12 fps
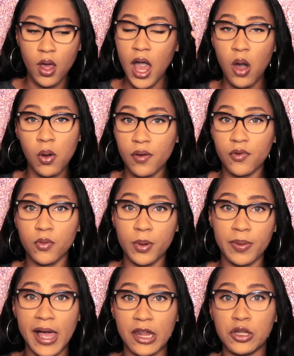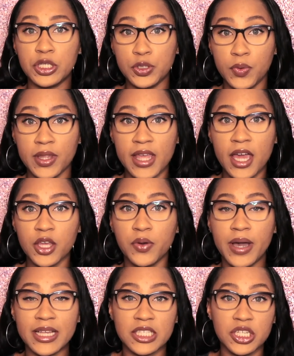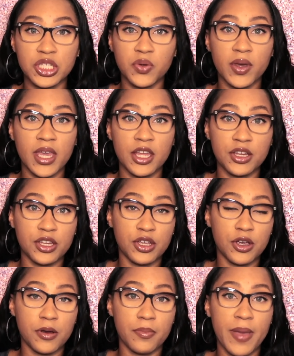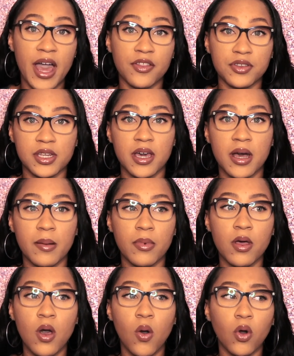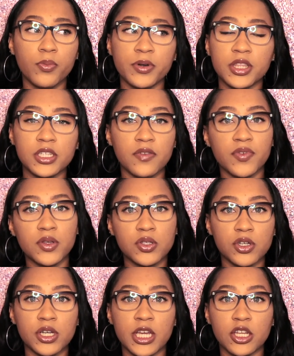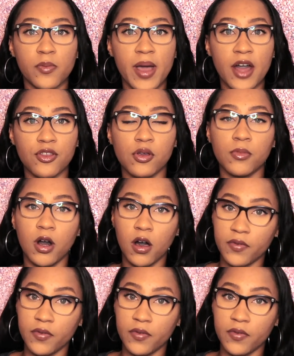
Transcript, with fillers: however you plan on doing that, you guys can do it in your bathtub or put the diffuser in your bathroom.